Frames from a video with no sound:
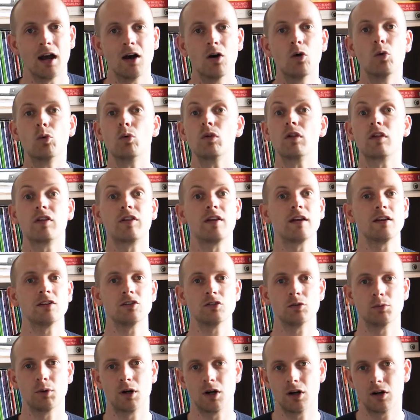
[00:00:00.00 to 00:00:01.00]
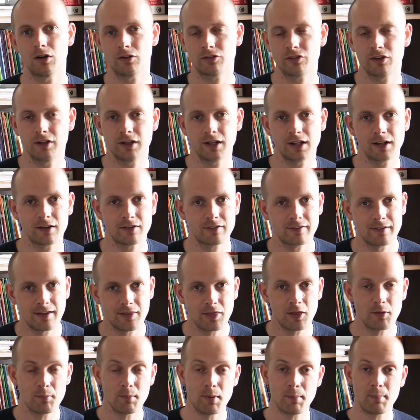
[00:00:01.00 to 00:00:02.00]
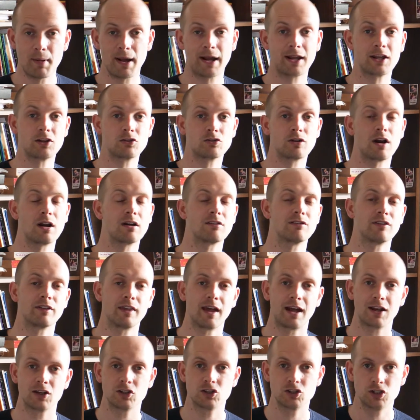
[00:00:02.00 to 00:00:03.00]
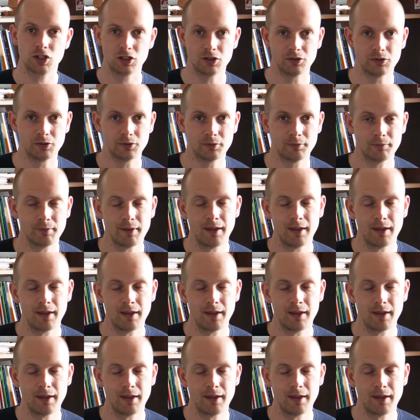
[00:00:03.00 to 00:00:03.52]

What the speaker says: All the Things You Are. So you're going to send them a backing track for that tune.